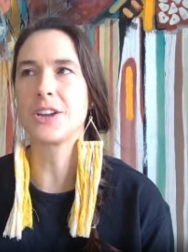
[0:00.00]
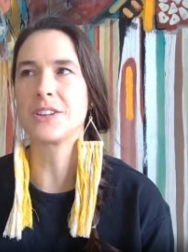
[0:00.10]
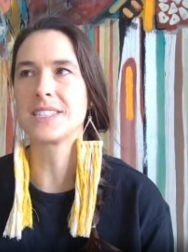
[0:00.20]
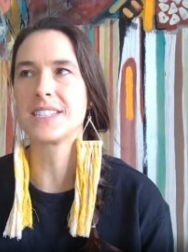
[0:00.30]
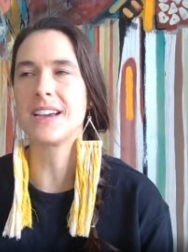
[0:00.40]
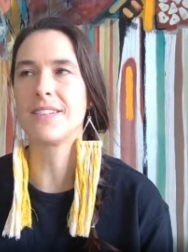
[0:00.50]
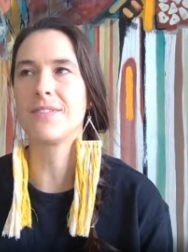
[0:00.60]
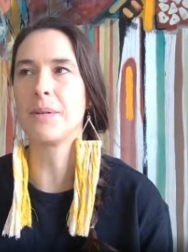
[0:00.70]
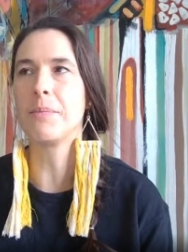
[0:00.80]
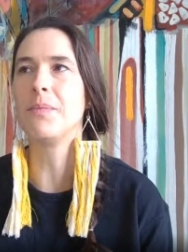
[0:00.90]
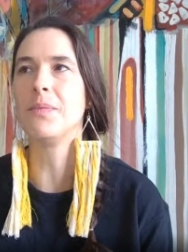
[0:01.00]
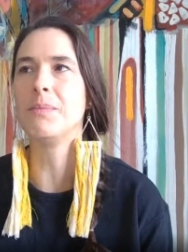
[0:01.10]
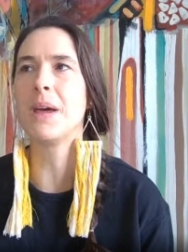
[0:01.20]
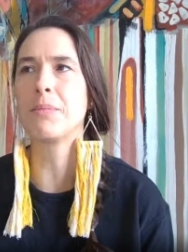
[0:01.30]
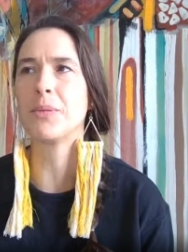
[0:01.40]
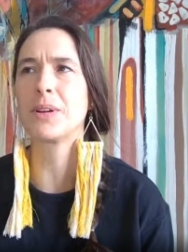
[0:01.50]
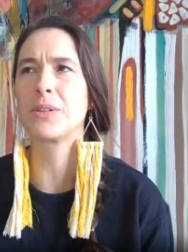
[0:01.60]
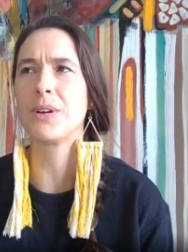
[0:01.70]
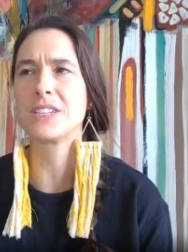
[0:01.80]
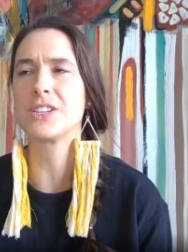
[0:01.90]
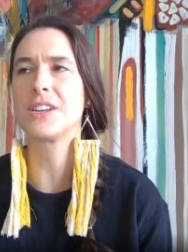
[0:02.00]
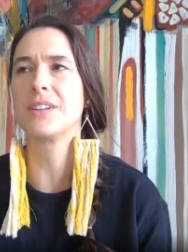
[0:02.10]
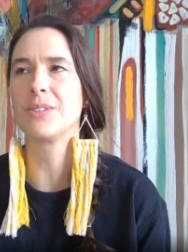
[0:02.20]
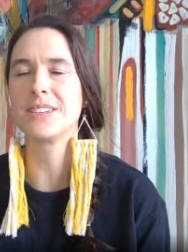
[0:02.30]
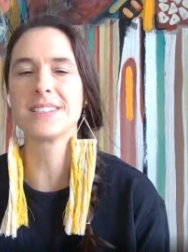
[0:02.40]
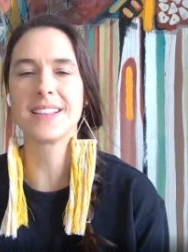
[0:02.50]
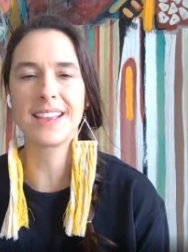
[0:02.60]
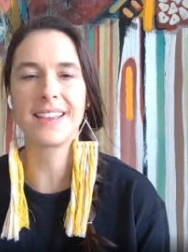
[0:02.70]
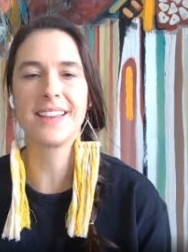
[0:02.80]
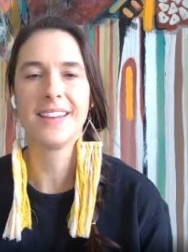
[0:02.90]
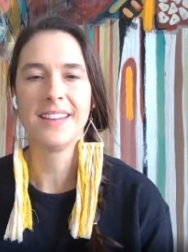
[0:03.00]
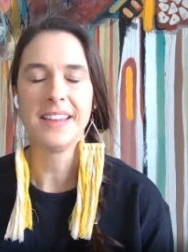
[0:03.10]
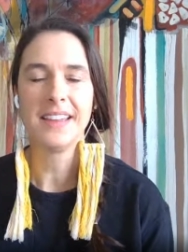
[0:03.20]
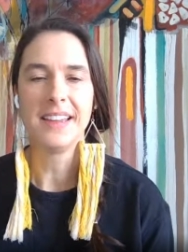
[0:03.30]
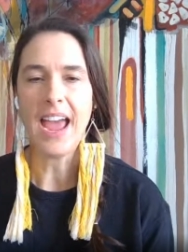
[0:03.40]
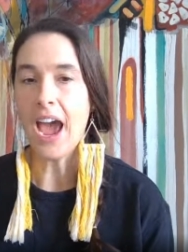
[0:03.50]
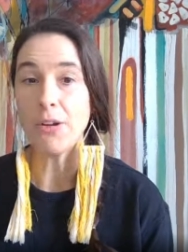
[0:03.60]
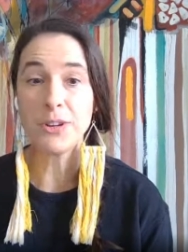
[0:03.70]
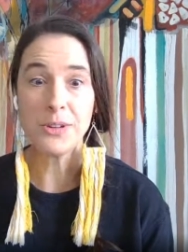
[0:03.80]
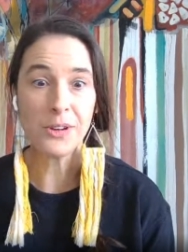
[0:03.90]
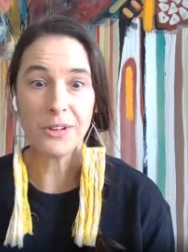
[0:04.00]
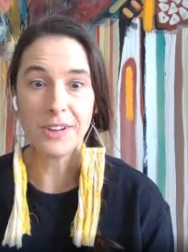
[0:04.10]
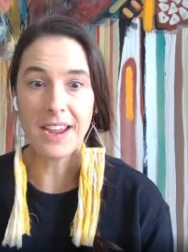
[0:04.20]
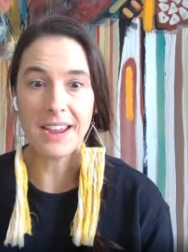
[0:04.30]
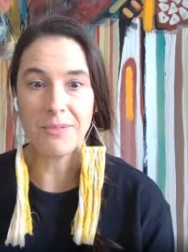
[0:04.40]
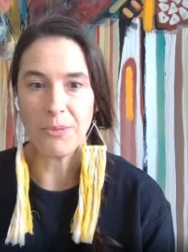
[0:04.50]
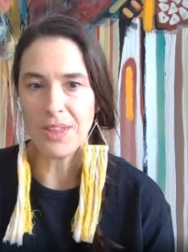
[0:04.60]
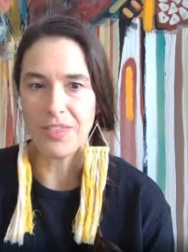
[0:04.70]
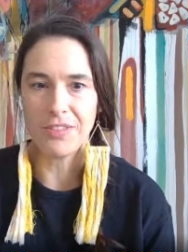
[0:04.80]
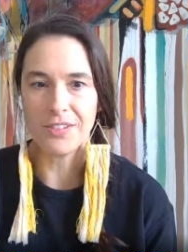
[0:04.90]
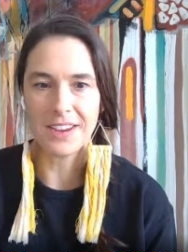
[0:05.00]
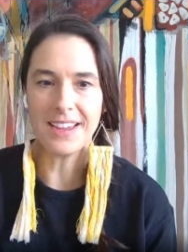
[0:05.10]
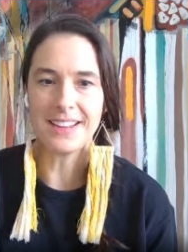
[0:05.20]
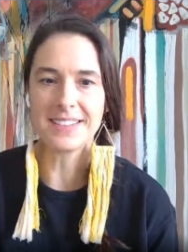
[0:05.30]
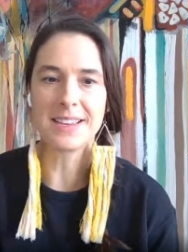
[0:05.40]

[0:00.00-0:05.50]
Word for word: on stuff the number one question was like how do you create with your kids?